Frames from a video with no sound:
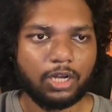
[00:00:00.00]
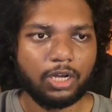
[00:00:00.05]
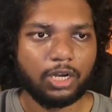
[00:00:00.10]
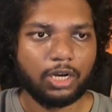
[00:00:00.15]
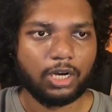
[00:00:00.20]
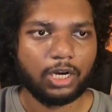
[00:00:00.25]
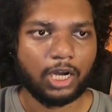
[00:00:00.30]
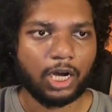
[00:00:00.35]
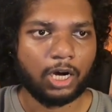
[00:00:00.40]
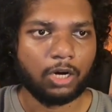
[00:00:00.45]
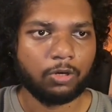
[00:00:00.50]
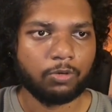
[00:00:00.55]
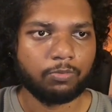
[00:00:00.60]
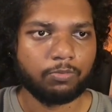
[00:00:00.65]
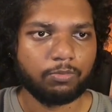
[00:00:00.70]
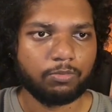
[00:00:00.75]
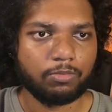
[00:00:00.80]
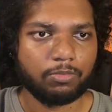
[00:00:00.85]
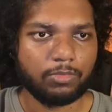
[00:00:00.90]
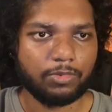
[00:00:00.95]
Now
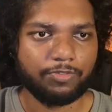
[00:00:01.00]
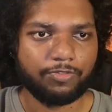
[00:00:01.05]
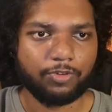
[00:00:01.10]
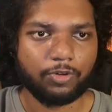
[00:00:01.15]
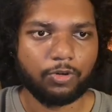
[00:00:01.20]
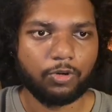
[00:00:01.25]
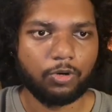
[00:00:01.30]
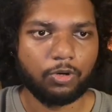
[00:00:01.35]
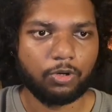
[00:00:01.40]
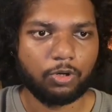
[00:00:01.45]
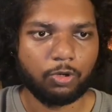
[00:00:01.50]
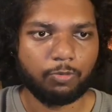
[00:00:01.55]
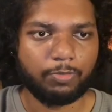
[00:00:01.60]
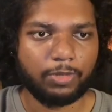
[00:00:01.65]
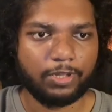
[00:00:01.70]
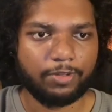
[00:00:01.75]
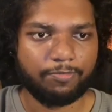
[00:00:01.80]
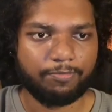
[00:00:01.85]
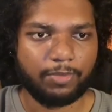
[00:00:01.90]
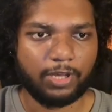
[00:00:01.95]
if you go to
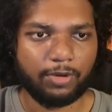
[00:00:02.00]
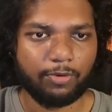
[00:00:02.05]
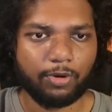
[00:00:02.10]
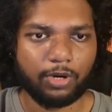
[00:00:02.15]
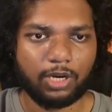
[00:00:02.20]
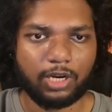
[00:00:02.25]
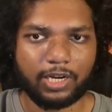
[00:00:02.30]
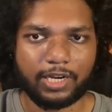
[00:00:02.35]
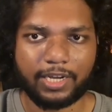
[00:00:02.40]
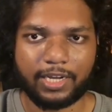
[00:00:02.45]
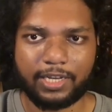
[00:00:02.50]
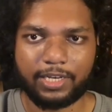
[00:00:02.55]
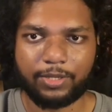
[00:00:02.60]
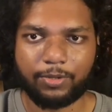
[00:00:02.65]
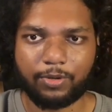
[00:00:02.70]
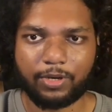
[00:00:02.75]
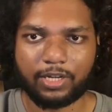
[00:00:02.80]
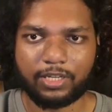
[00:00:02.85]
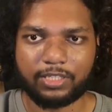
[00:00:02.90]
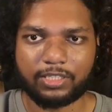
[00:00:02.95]
paywall again, you
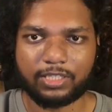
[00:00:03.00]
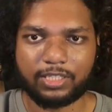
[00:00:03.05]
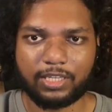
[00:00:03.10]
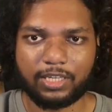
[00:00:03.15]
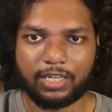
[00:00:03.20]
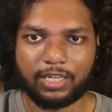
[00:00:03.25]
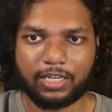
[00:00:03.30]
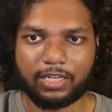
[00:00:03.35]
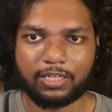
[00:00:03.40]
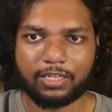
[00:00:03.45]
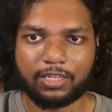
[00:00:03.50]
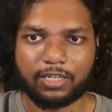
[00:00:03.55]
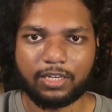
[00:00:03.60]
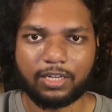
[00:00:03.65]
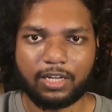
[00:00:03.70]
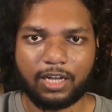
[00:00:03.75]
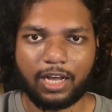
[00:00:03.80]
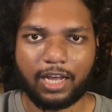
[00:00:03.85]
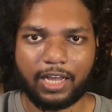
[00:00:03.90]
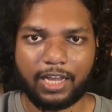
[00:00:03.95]
can see here
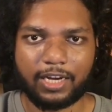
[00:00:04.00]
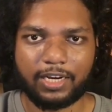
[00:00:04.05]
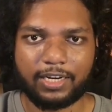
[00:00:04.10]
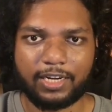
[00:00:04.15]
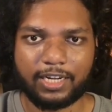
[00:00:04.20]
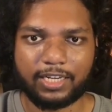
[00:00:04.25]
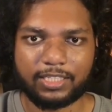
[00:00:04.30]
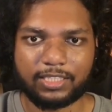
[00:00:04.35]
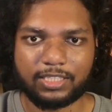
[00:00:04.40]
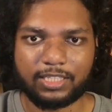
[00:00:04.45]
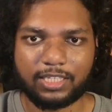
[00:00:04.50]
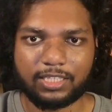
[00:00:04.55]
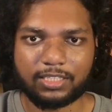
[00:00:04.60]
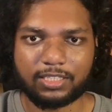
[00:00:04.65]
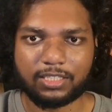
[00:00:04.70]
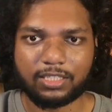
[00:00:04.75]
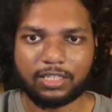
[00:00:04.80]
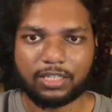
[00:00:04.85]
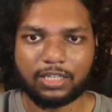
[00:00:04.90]
I can test this.